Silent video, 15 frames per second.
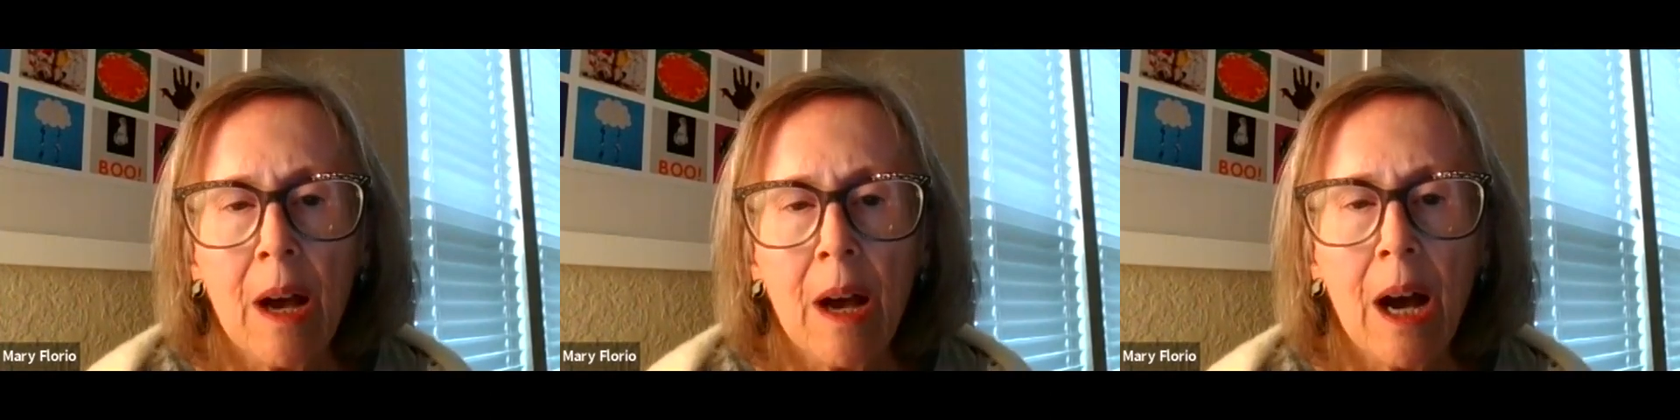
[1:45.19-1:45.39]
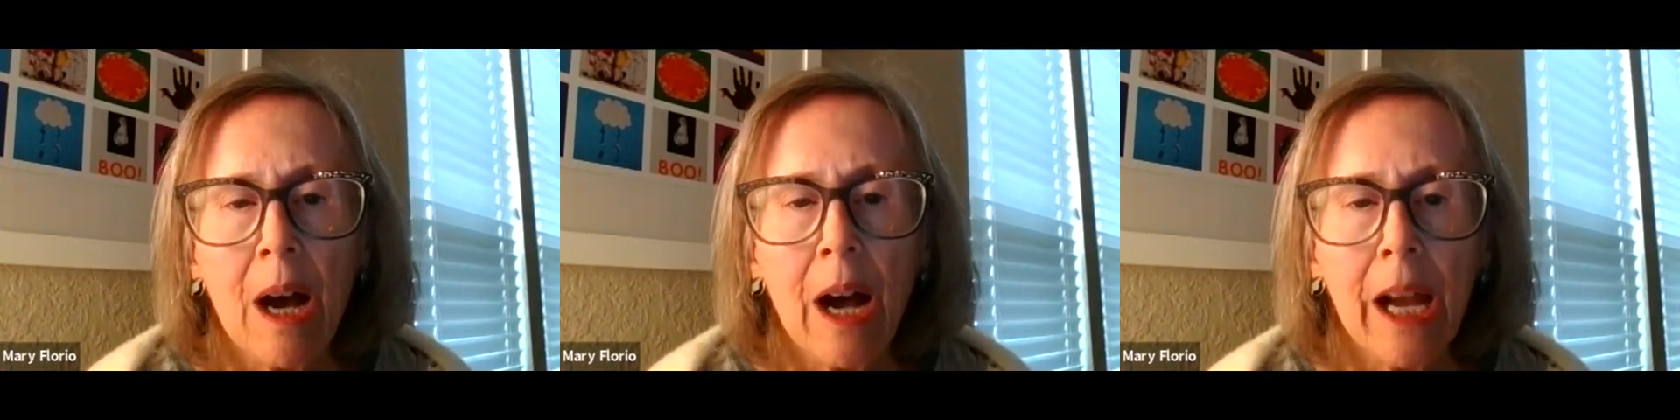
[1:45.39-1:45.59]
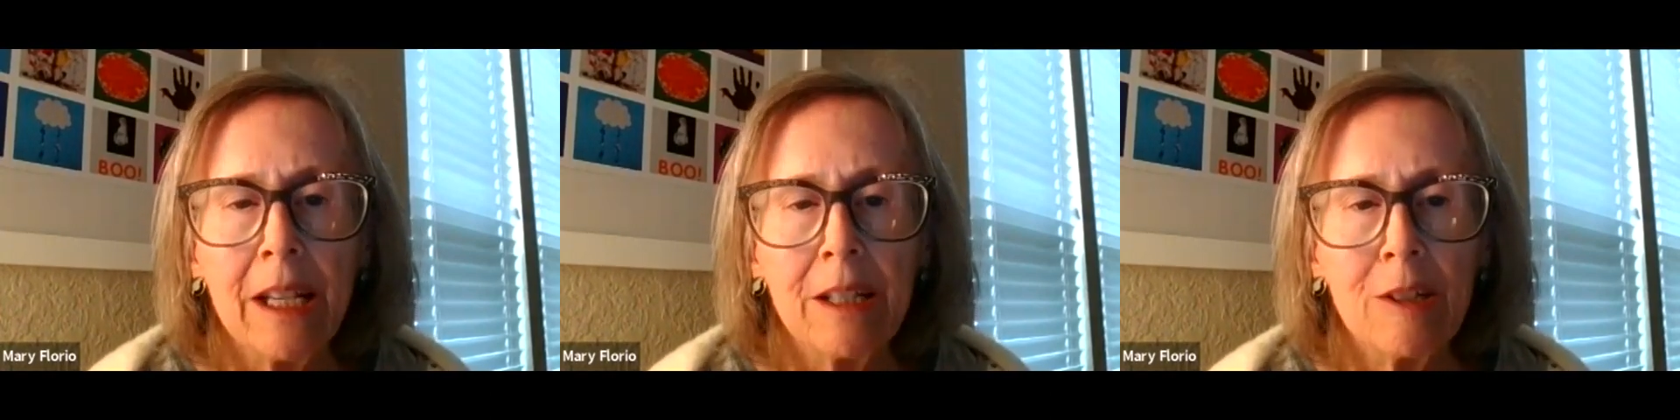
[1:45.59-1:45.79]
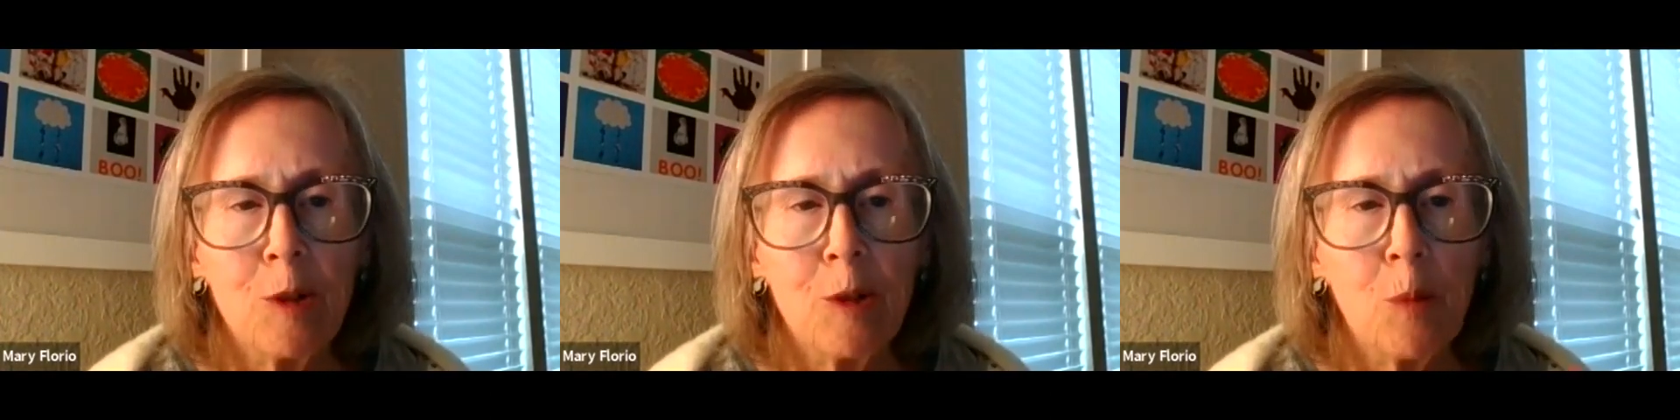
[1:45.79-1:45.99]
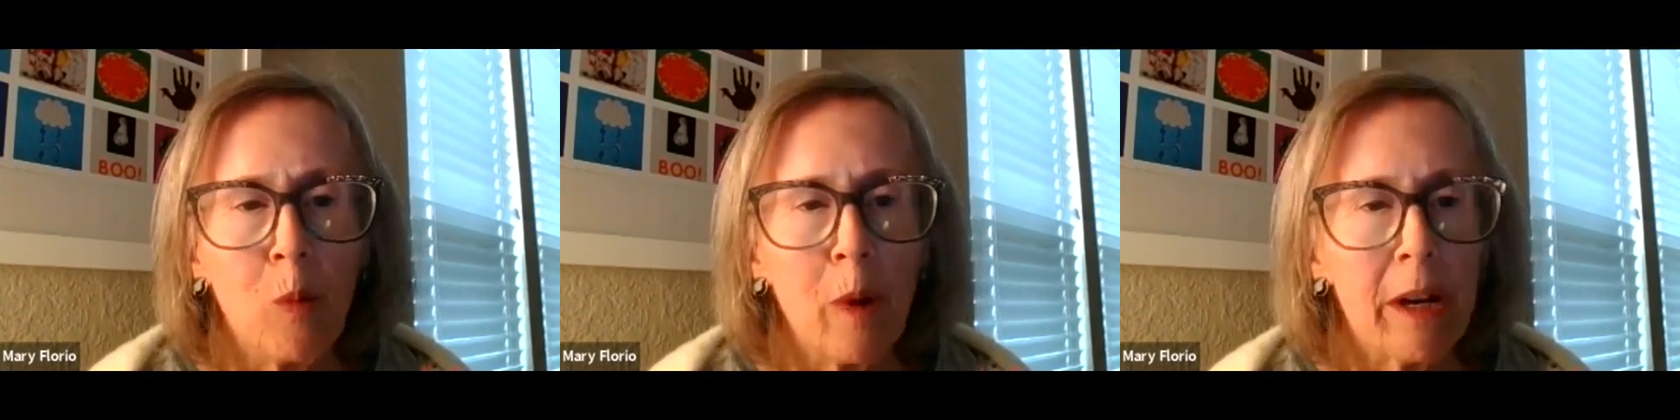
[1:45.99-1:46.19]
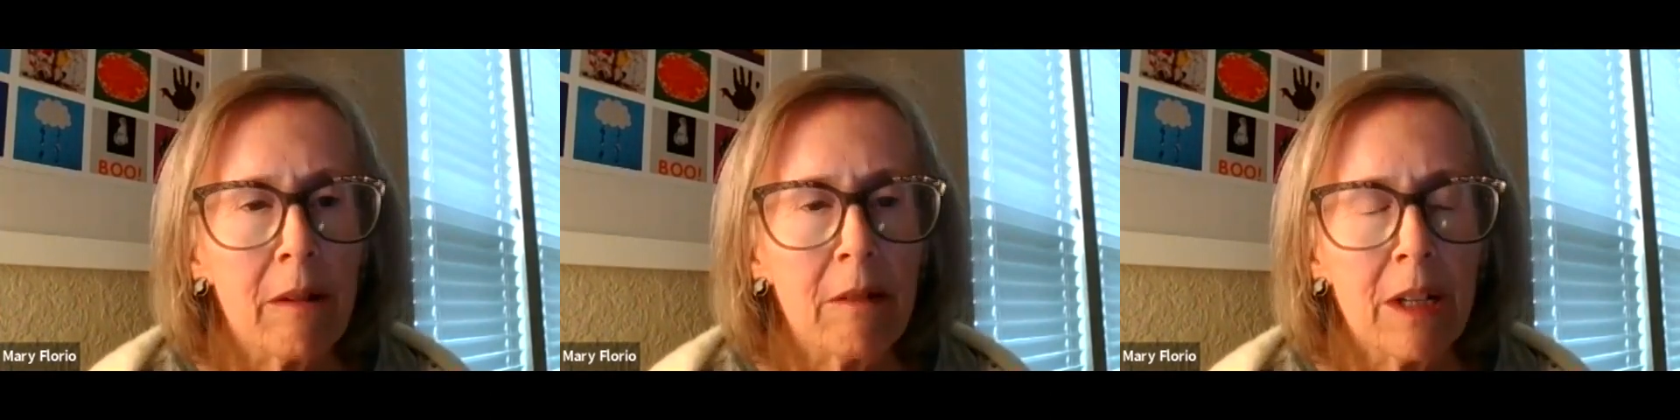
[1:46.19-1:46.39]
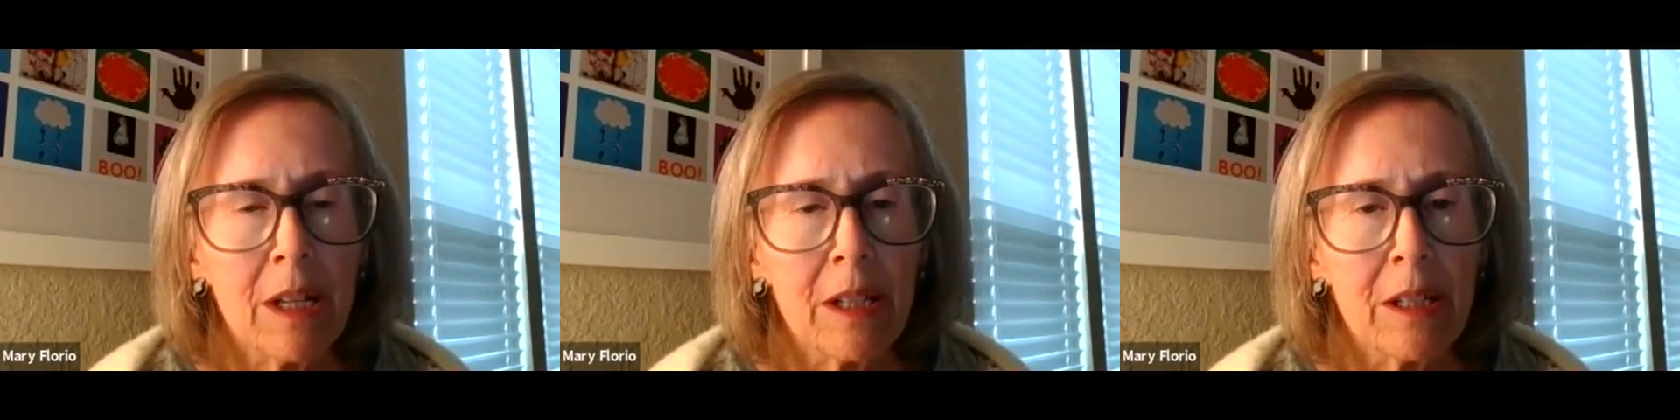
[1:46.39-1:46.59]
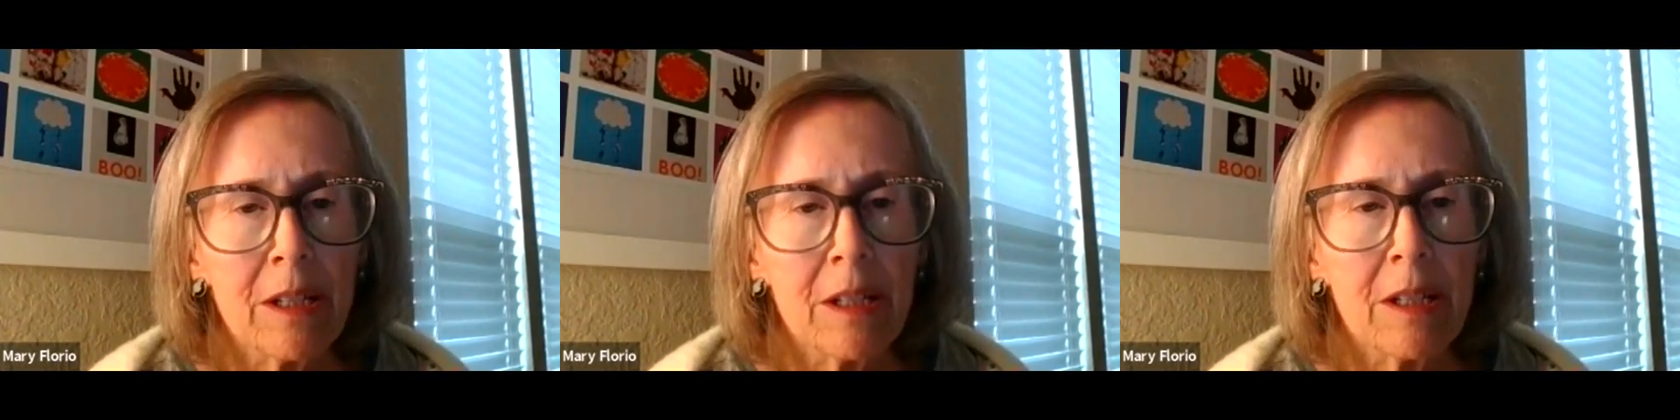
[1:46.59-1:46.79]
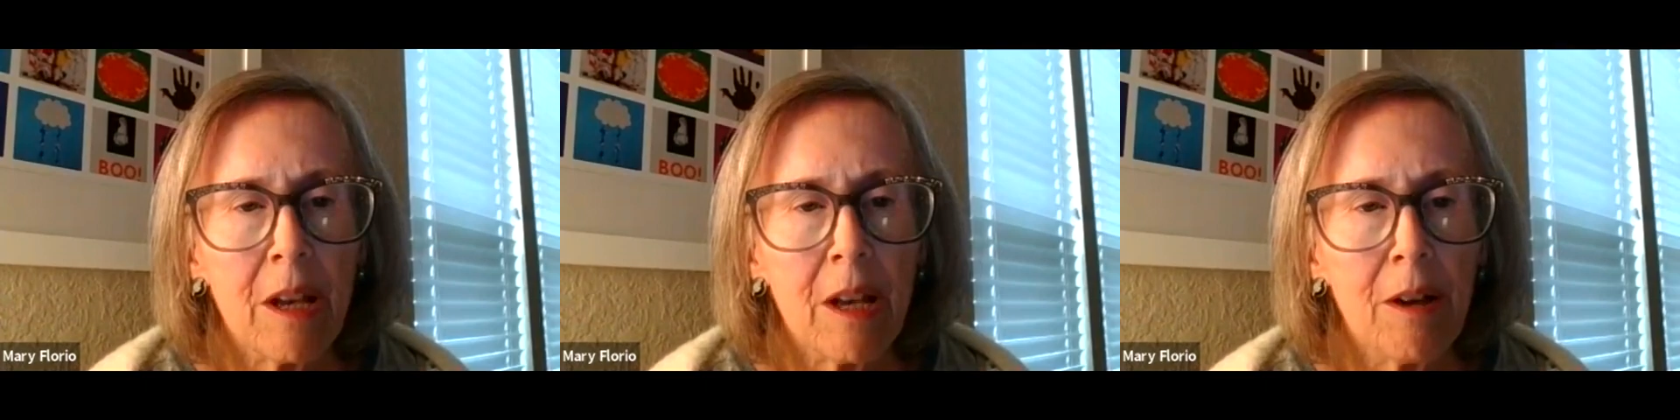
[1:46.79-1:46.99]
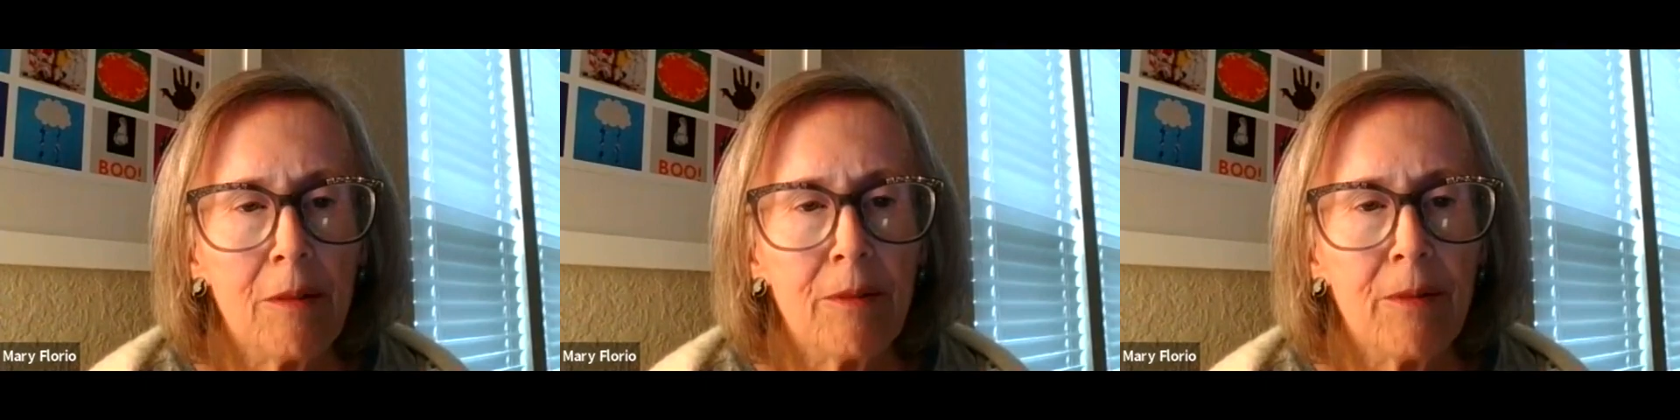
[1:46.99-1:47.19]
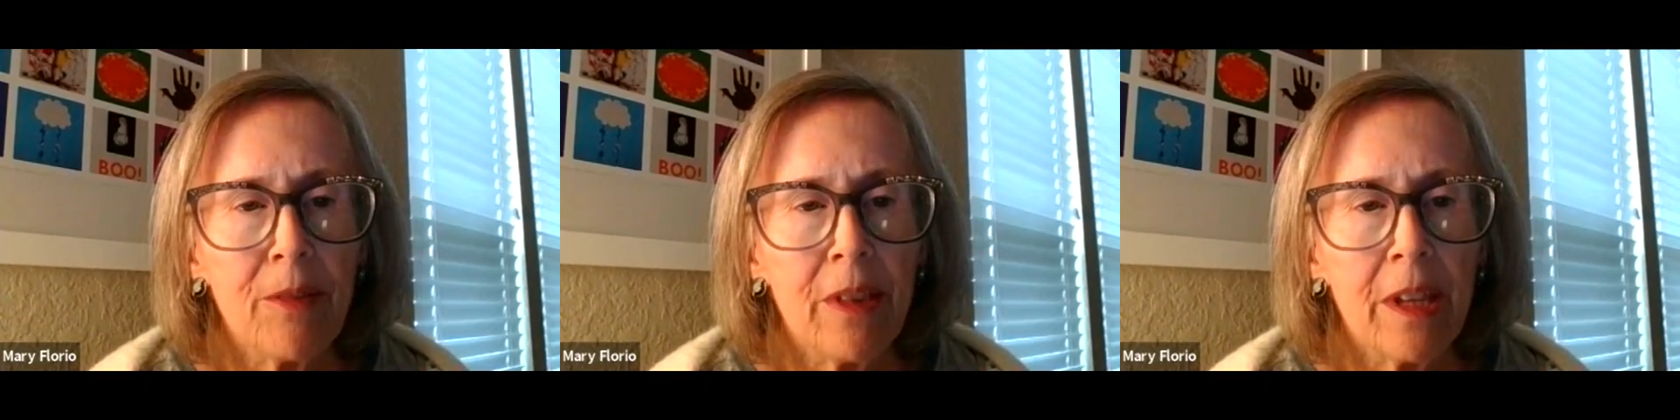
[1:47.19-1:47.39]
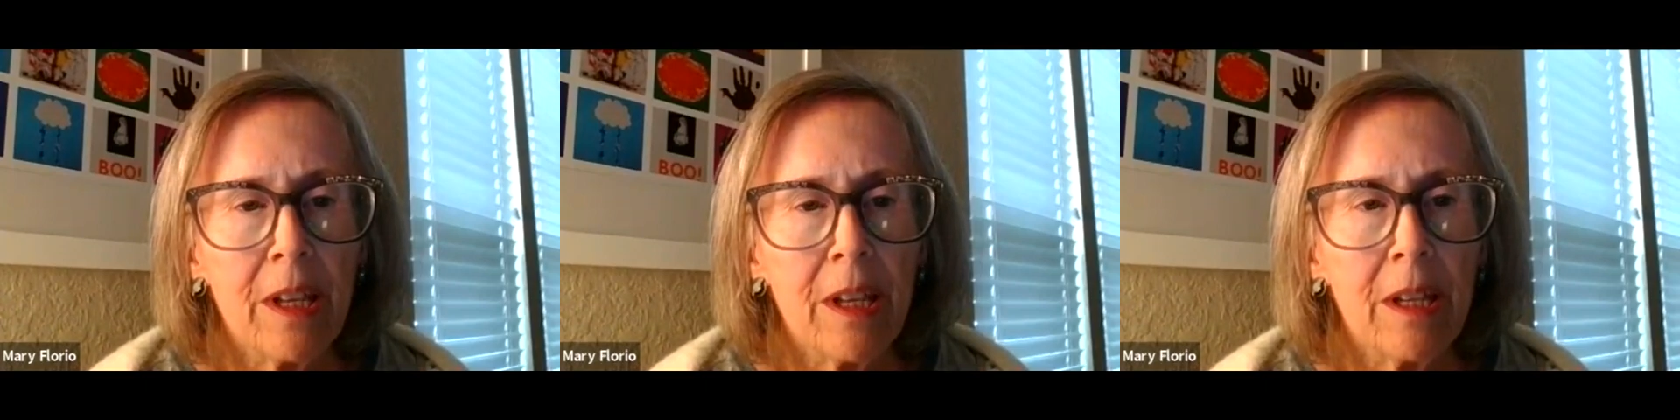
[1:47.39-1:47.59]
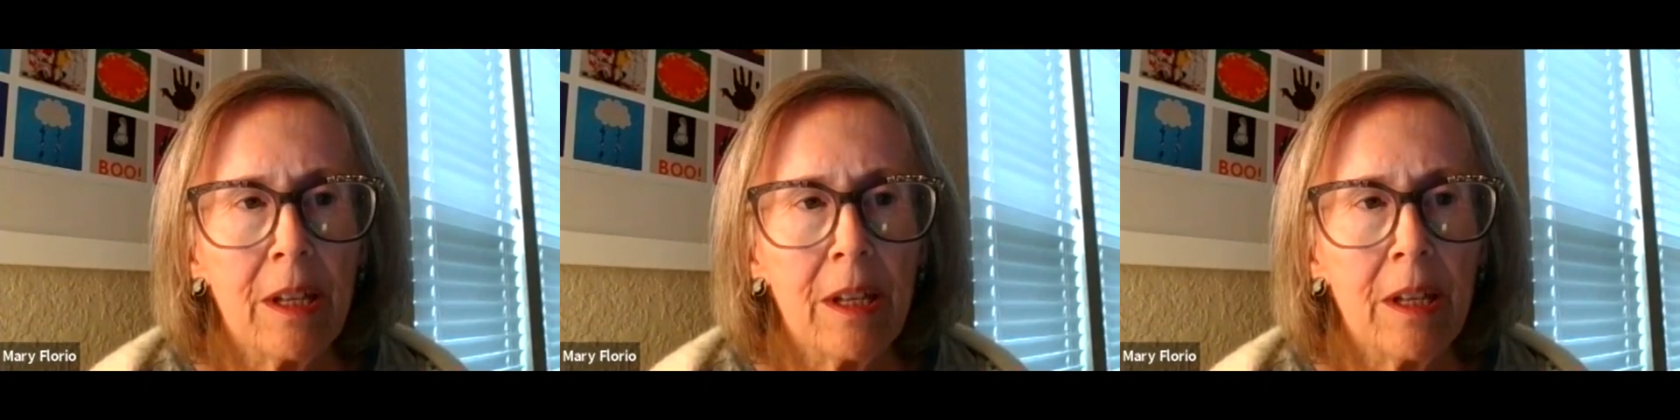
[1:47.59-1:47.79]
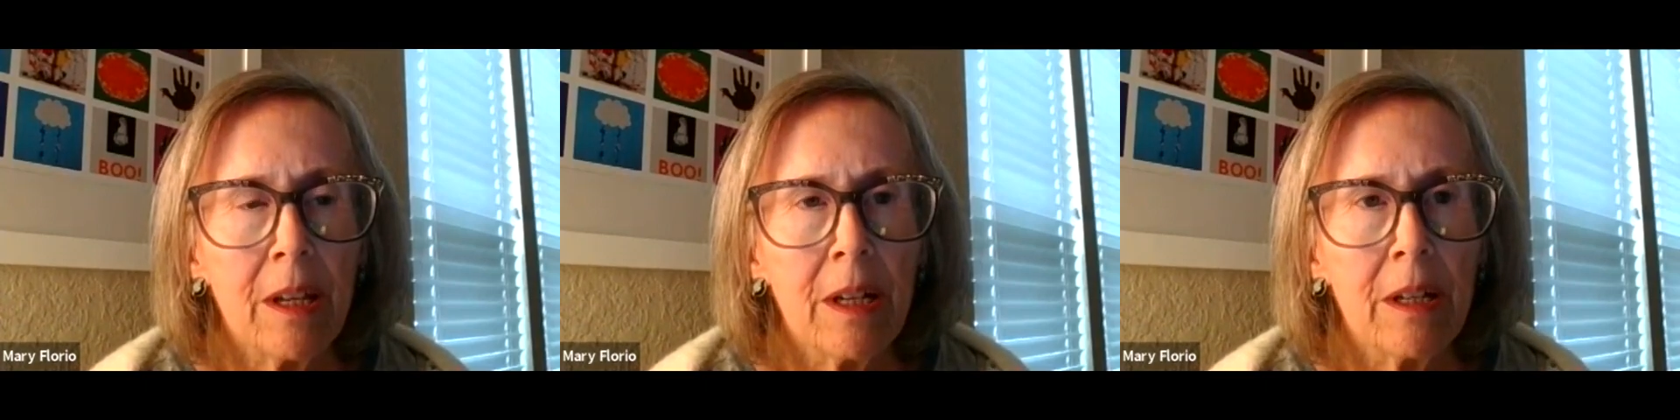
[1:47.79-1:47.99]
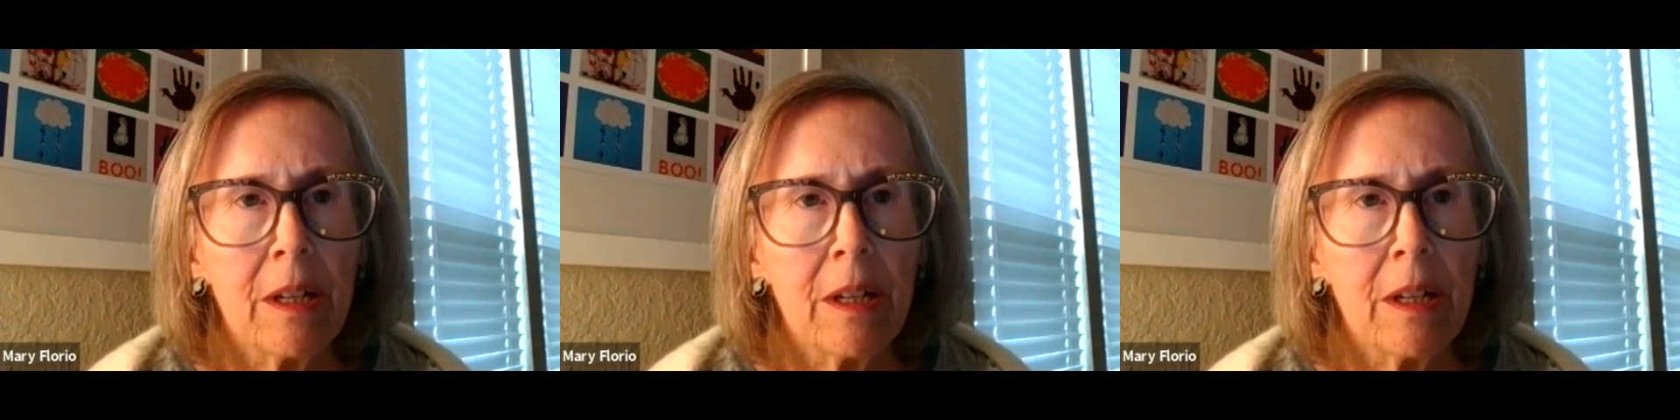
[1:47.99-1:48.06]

heightened awareness of the